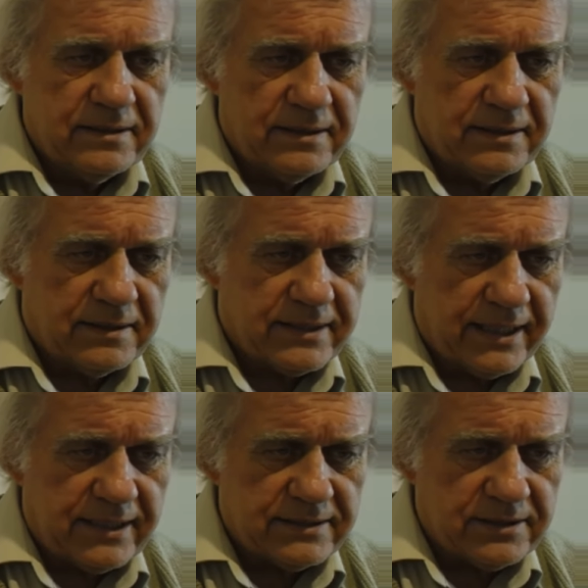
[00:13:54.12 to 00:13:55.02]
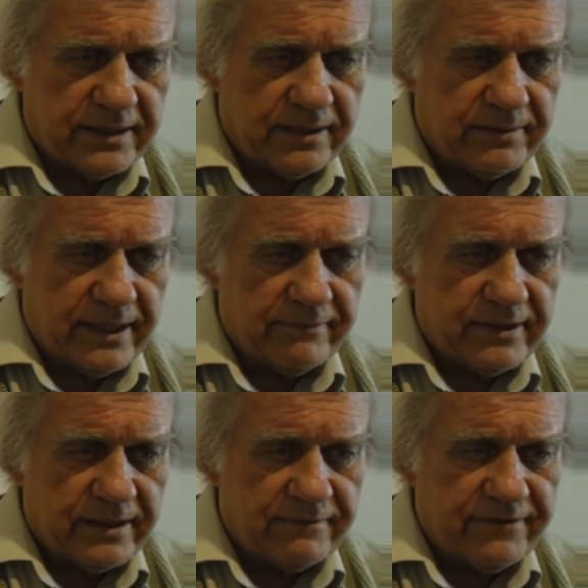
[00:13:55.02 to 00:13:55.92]
Okay, so here we have
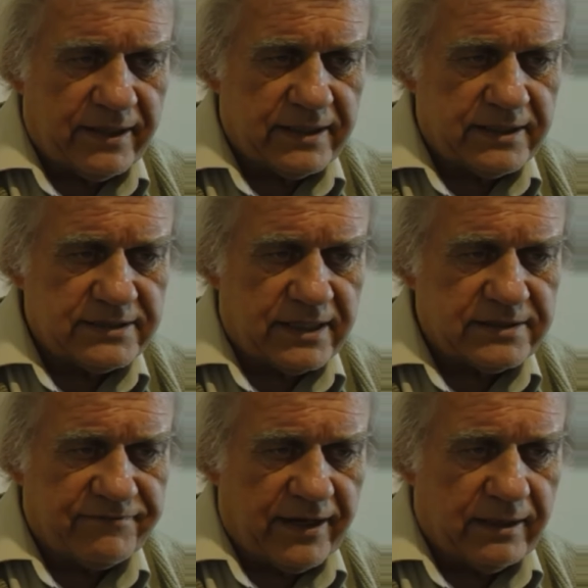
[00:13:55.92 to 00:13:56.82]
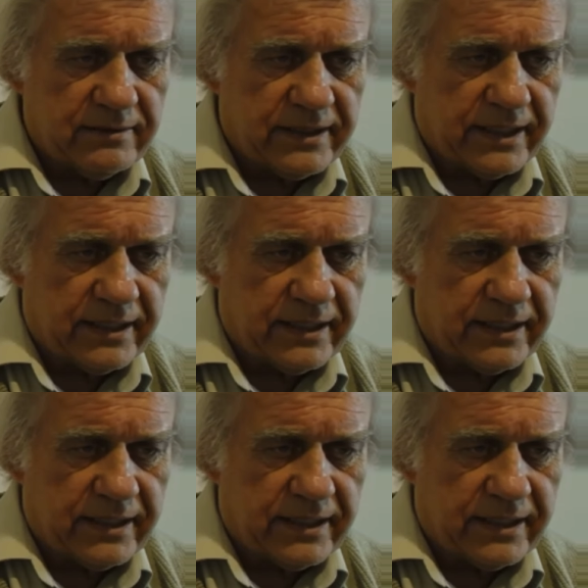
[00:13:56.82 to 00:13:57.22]
another fun. He says the following.